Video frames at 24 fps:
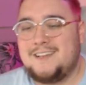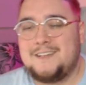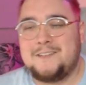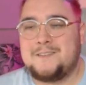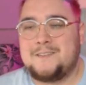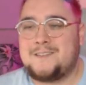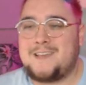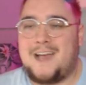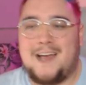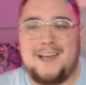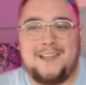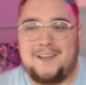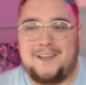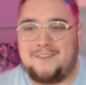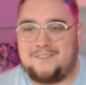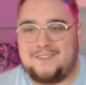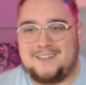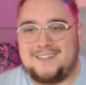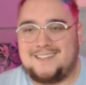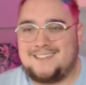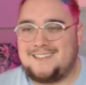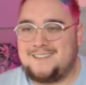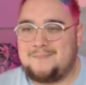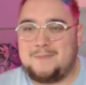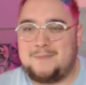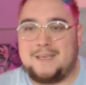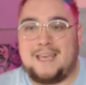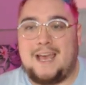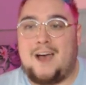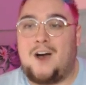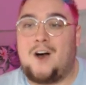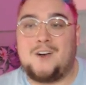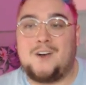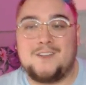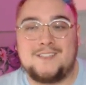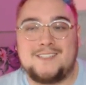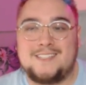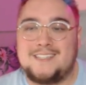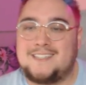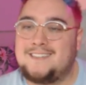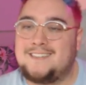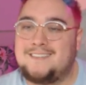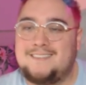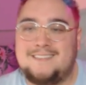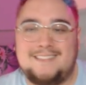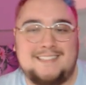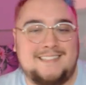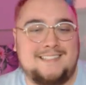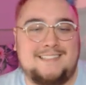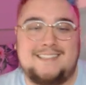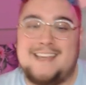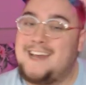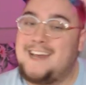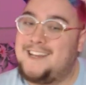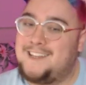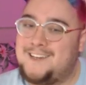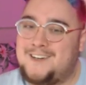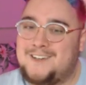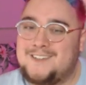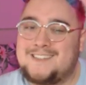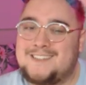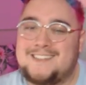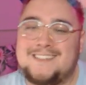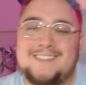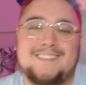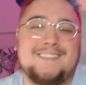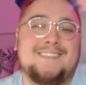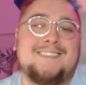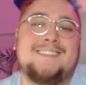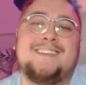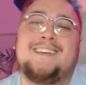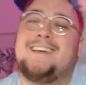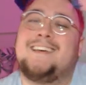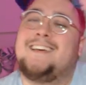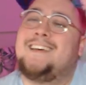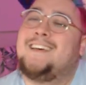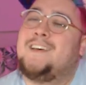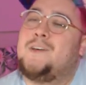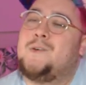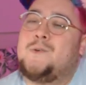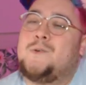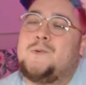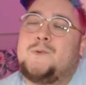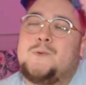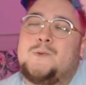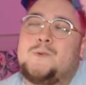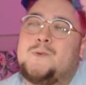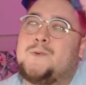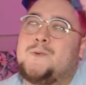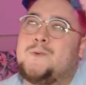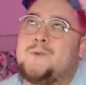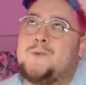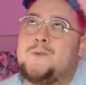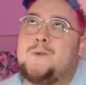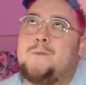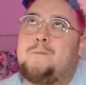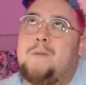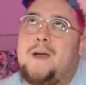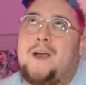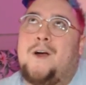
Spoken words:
So I love it. But yeah, Halsin, Daddy Halsin, my